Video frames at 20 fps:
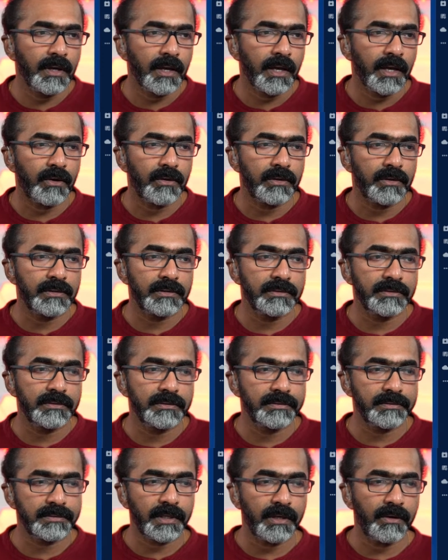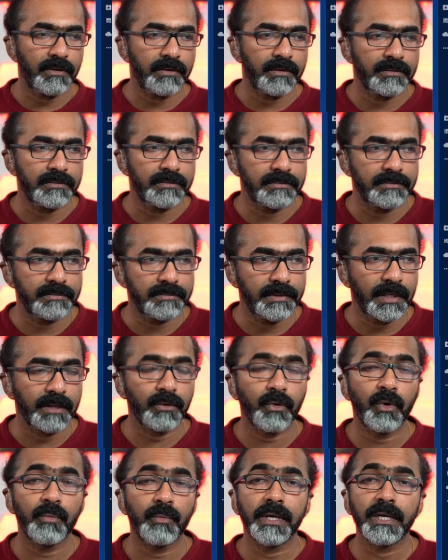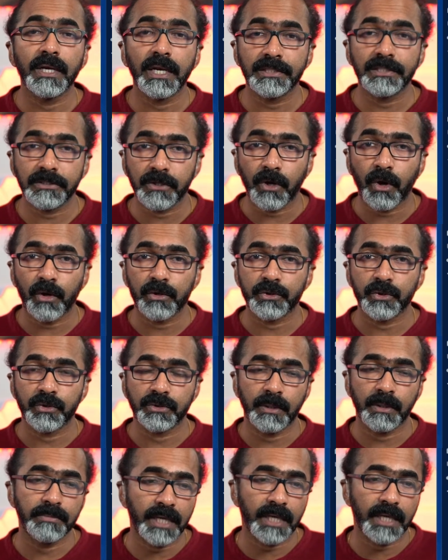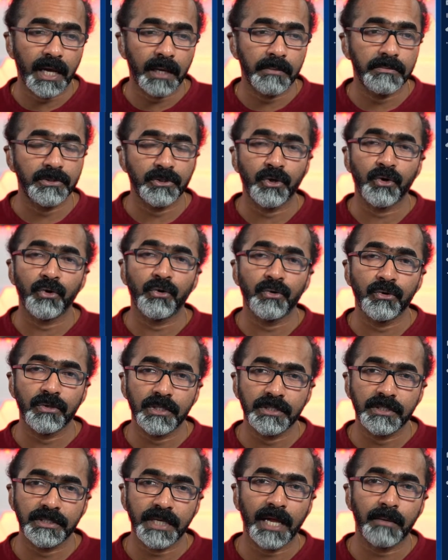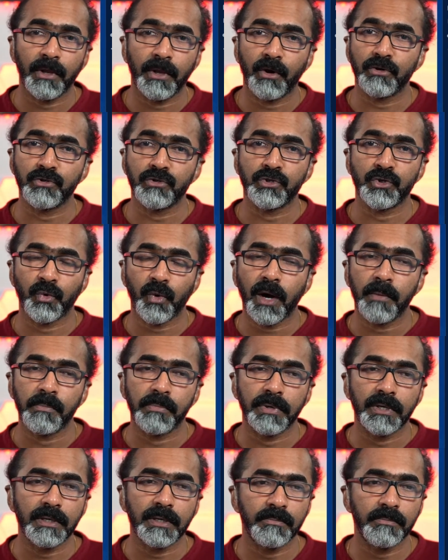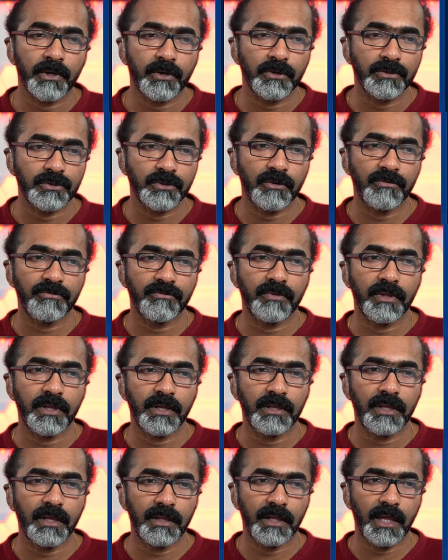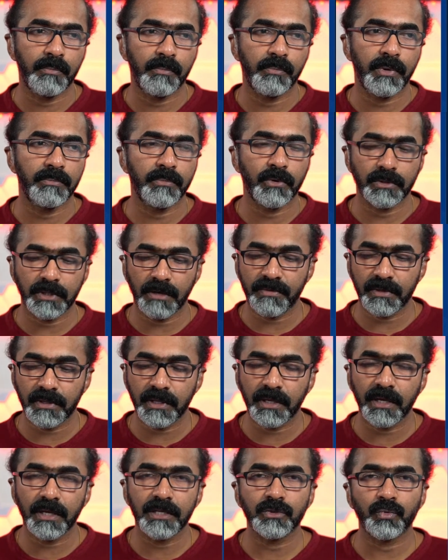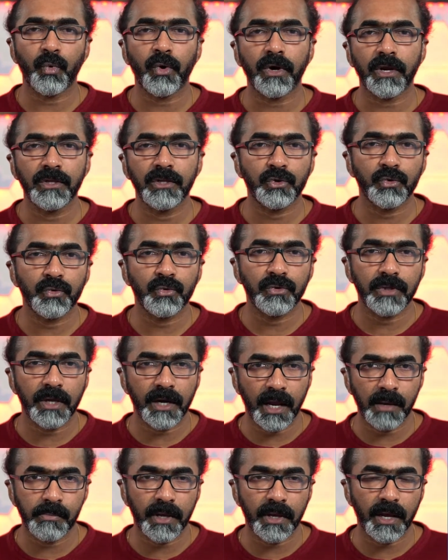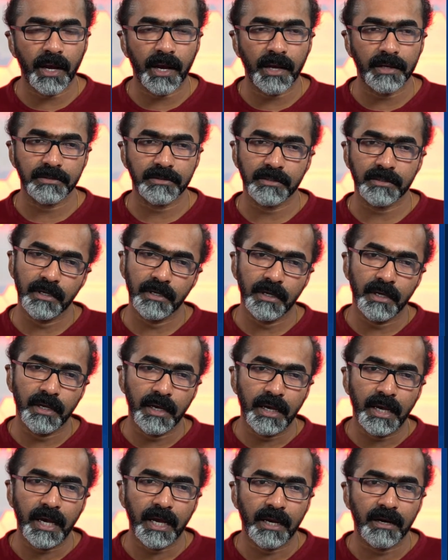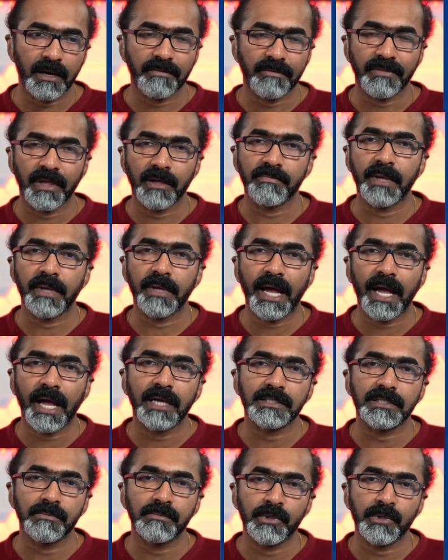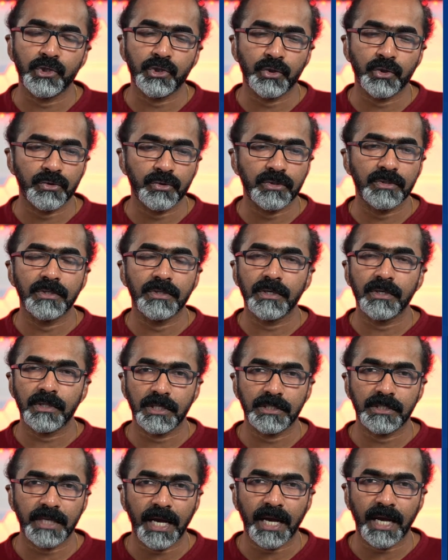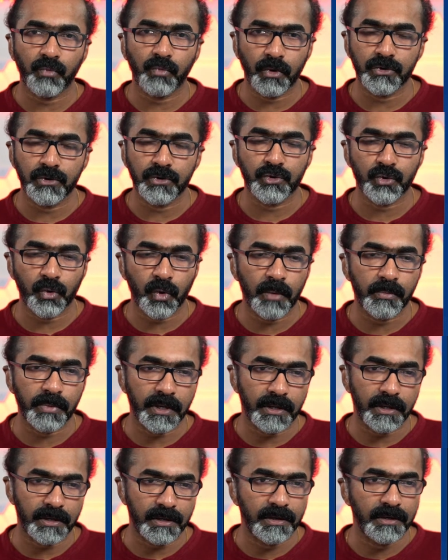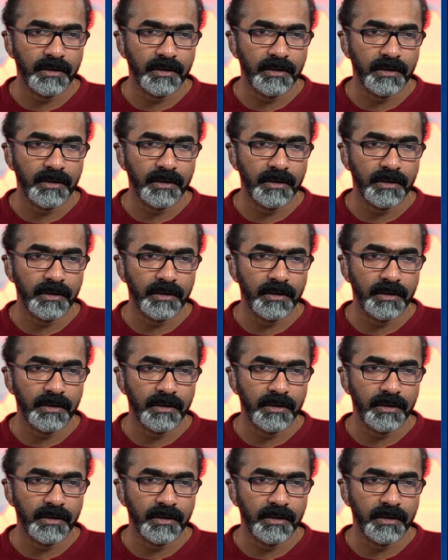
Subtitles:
You know, there could be glitches also. Sometimes, the chat may not show up because of the API, because everything is working through their APIs. If the API has some issues, the chat won't show up here,